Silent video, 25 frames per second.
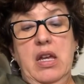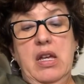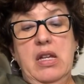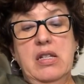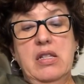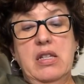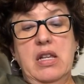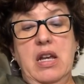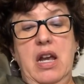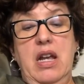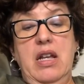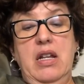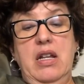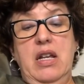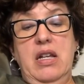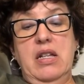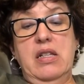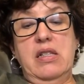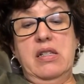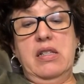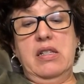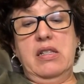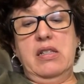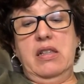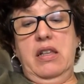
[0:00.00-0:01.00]

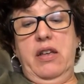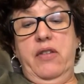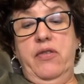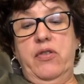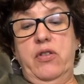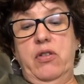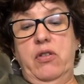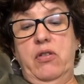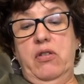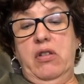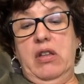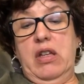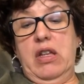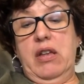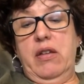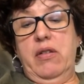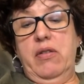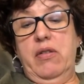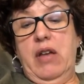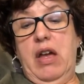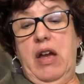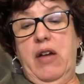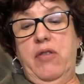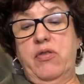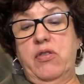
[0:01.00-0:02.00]
Dionysus left early.
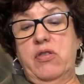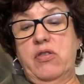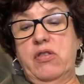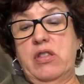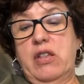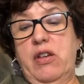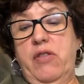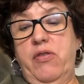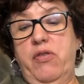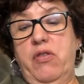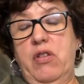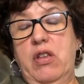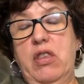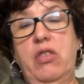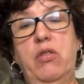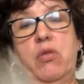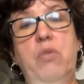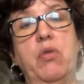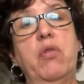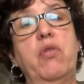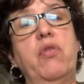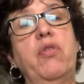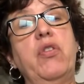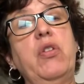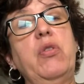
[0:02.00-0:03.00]
After suffering
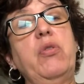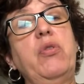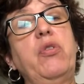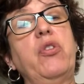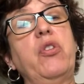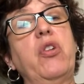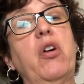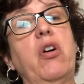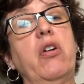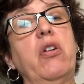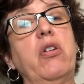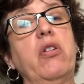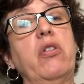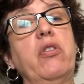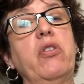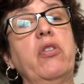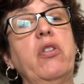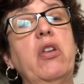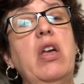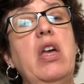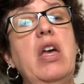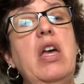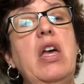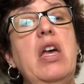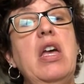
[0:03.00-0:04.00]
through a few songs,
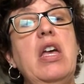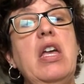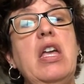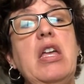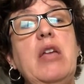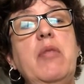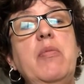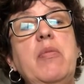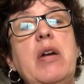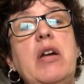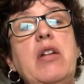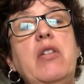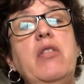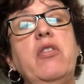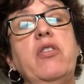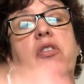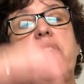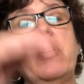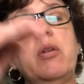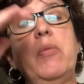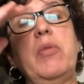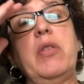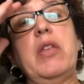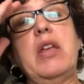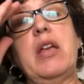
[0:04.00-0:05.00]
he muttered
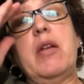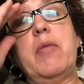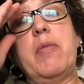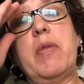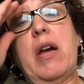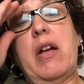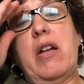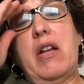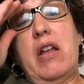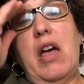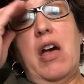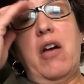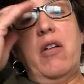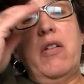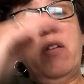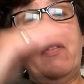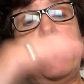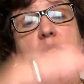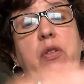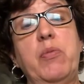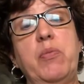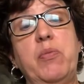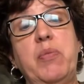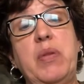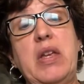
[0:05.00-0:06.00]
something about how
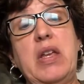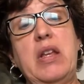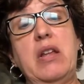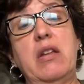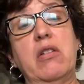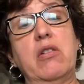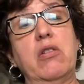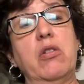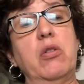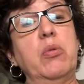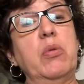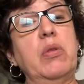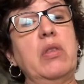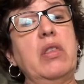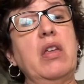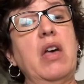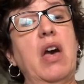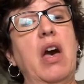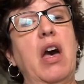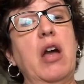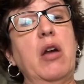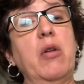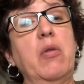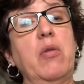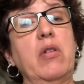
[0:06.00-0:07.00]
even pinochle with
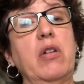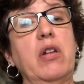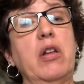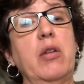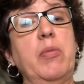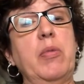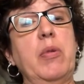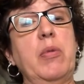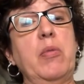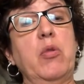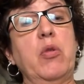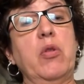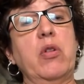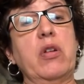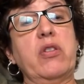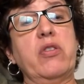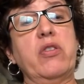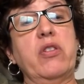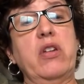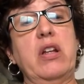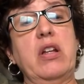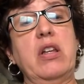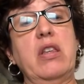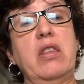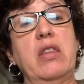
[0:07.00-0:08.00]
Chiron had been more
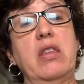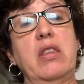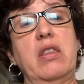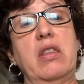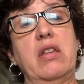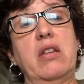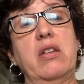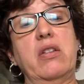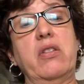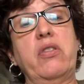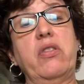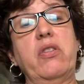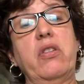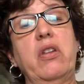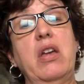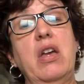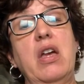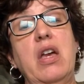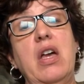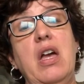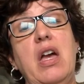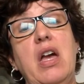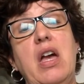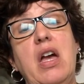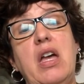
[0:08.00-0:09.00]
exciting than this.
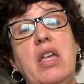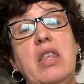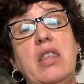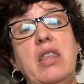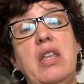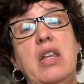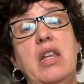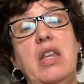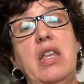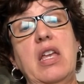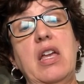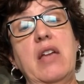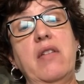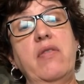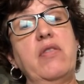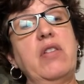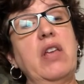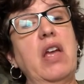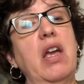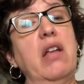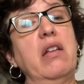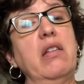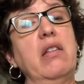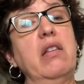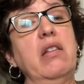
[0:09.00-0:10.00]
Then he gave
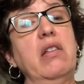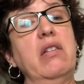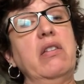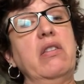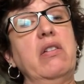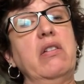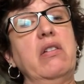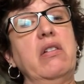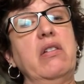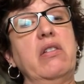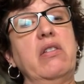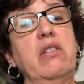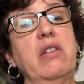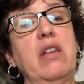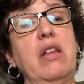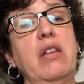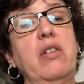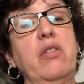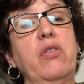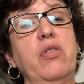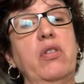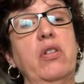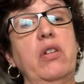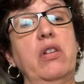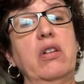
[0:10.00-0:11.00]
Tantalus a
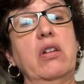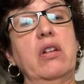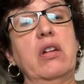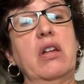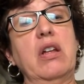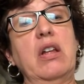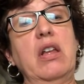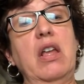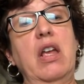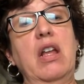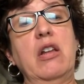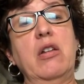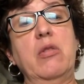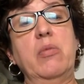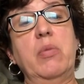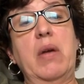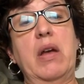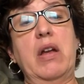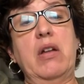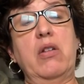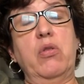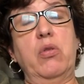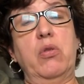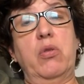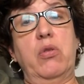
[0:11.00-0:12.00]
distasteful look and headed
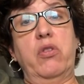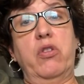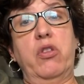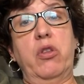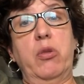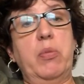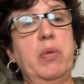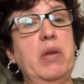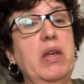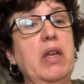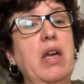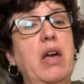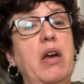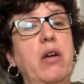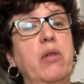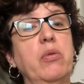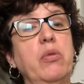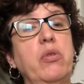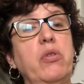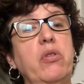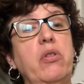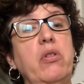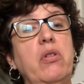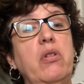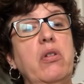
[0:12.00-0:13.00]
back towards the big
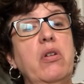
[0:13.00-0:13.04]
house.